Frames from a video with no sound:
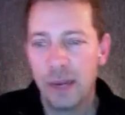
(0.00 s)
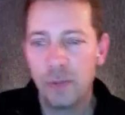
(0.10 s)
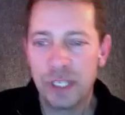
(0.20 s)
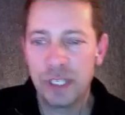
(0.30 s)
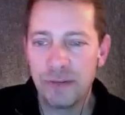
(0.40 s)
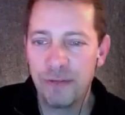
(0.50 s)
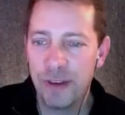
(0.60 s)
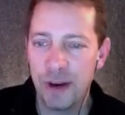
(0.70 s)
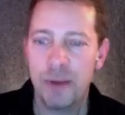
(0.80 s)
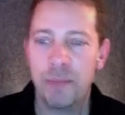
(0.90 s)
and with some
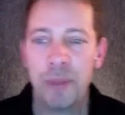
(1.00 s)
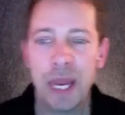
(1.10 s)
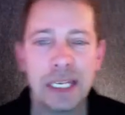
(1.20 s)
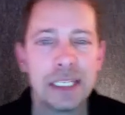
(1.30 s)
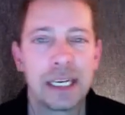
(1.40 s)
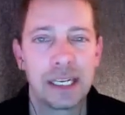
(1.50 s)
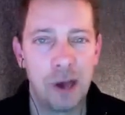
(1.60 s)
very basic